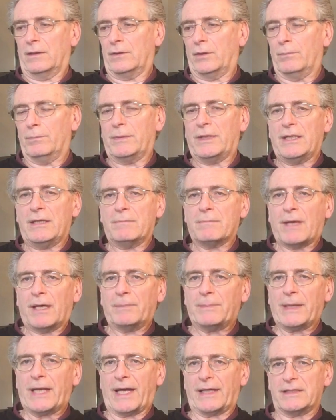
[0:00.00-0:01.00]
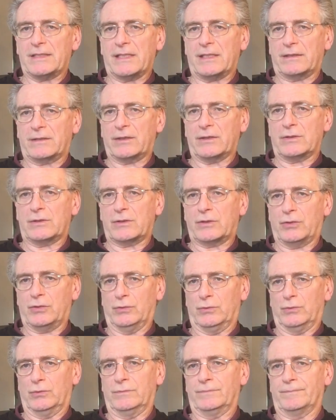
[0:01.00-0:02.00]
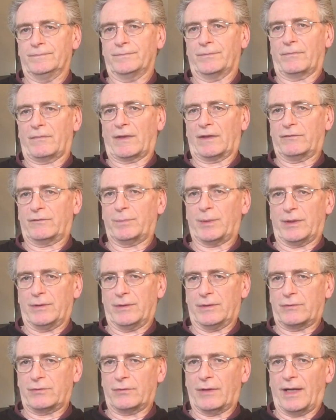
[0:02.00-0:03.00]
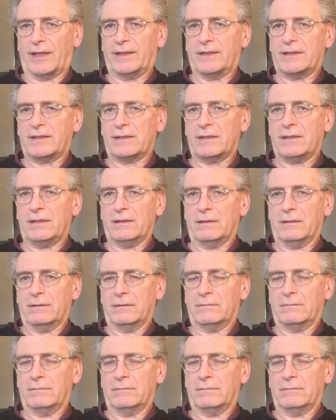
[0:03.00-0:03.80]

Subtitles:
The me may be addicted to spirituality,